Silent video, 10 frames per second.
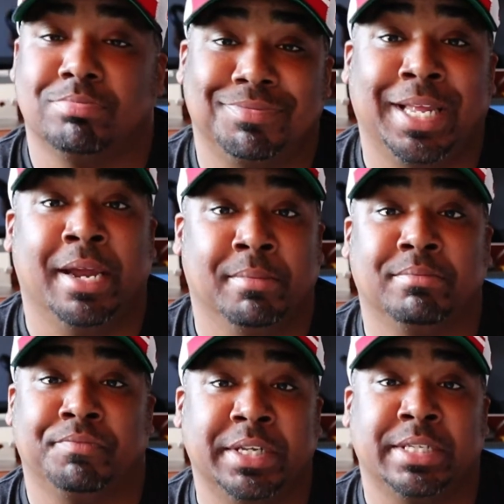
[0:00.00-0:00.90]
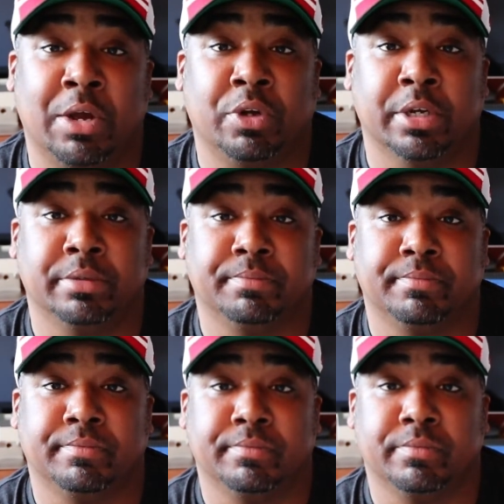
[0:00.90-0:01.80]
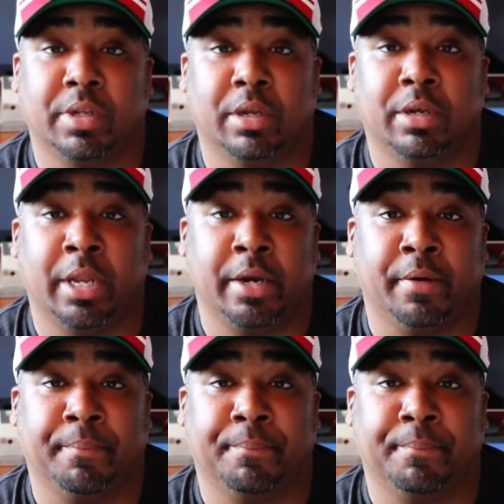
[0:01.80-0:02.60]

Damn, they sound good. Later.